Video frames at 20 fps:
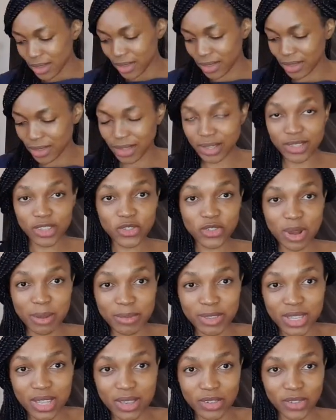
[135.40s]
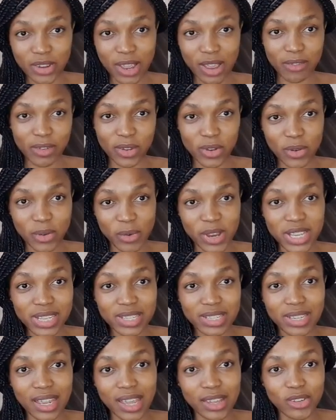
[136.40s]
the straps that you have on your
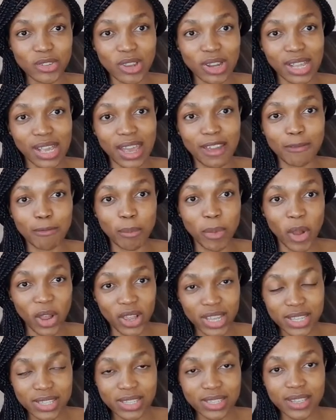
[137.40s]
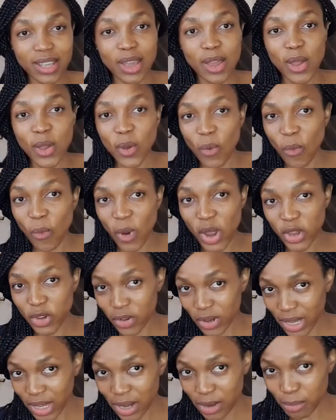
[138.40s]
waist actually have pockets where you
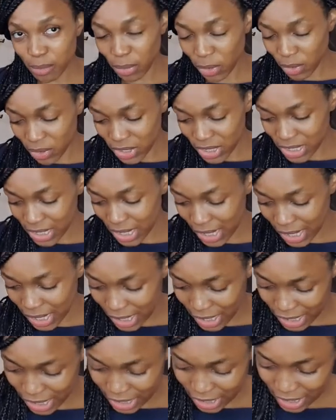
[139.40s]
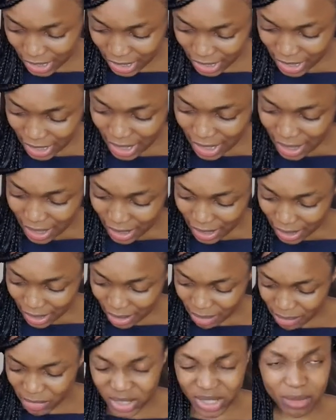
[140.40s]
can put in
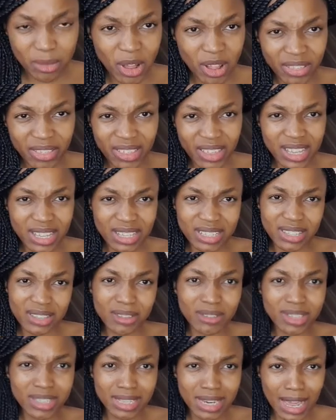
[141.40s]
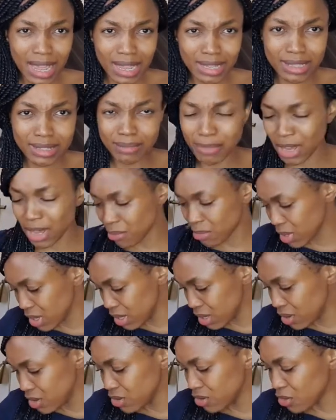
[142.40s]
small things, your snacks, maybe
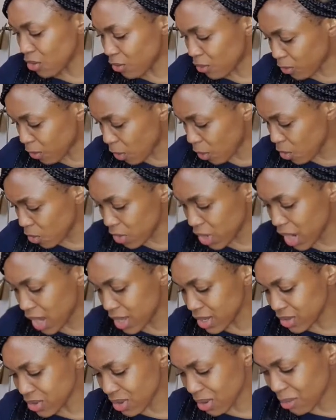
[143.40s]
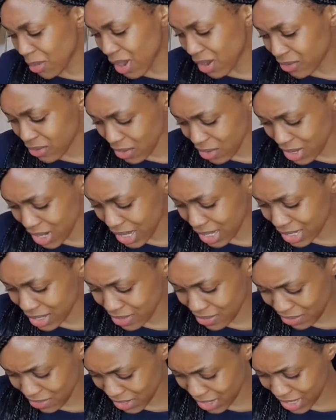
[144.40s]
your phone as well. My phone
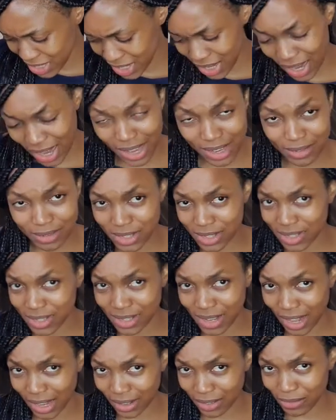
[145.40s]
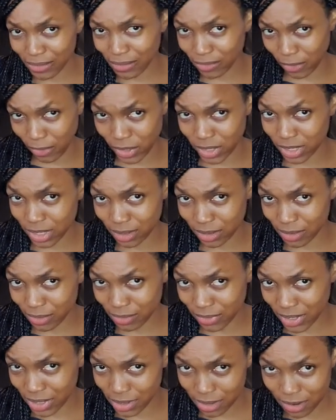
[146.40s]
doesn't fit here. I just like force it to
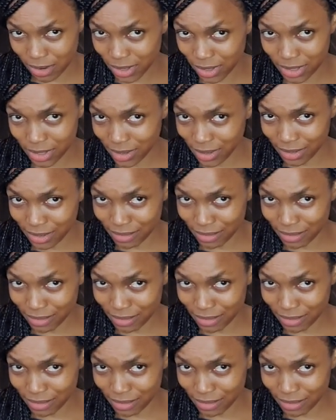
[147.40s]
fit because